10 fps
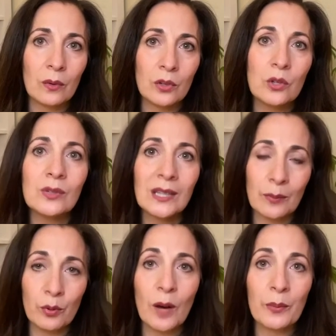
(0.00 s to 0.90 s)
using the
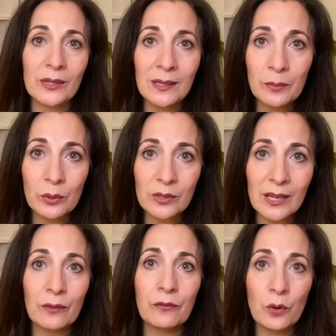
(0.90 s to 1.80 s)
proper symbols
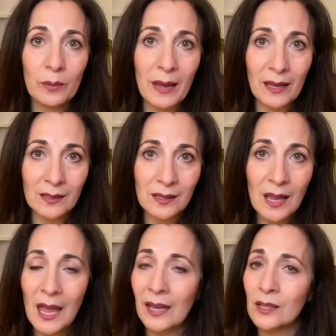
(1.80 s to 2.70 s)
and formats,
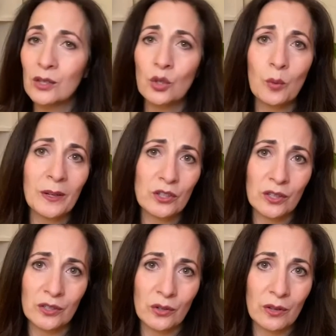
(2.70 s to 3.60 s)
and it's so much
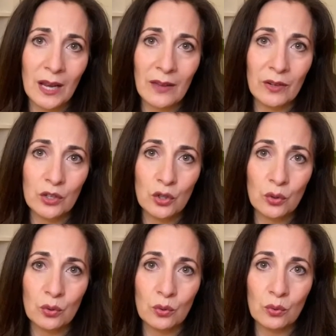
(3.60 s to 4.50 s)
easier than having
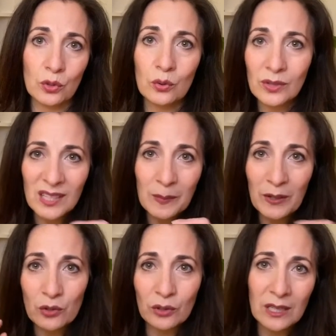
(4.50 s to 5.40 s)
to use the
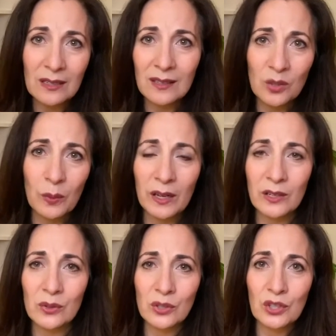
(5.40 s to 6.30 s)
special keys the way I
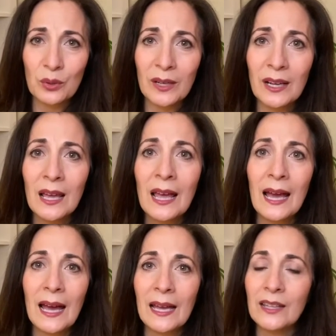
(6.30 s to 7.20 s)
used to do it.
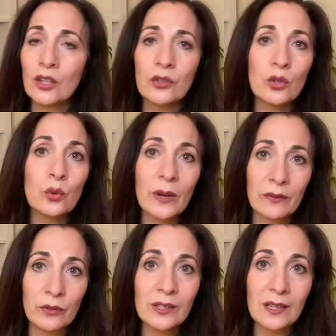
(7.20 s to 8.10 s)
It's also
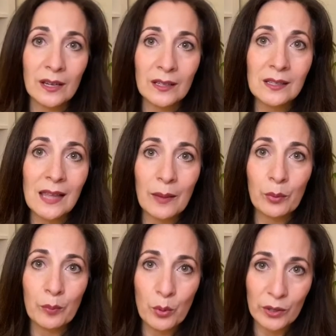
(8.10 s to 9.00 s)
great for science lab
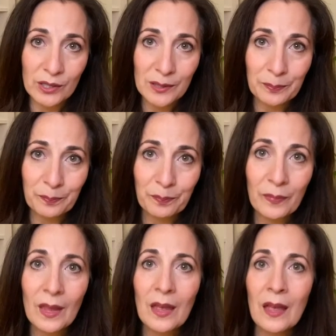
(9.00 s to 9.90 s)
reports.
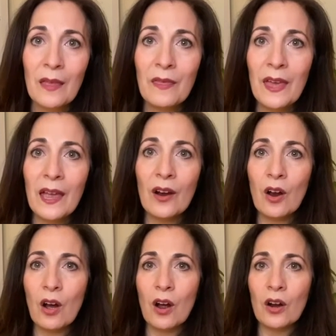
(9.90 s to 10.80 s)
There
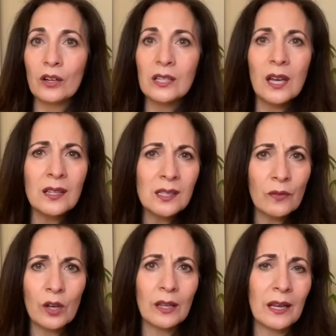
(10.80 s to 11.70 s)
are tons of
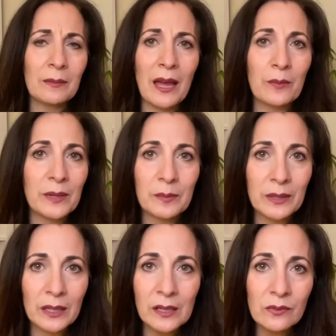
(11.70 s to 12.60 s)
online math
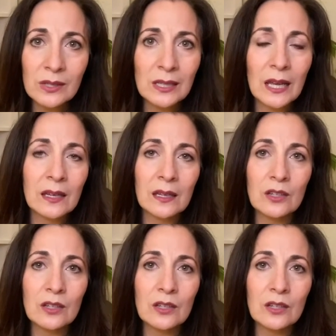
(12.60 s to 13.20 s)
manipulatives like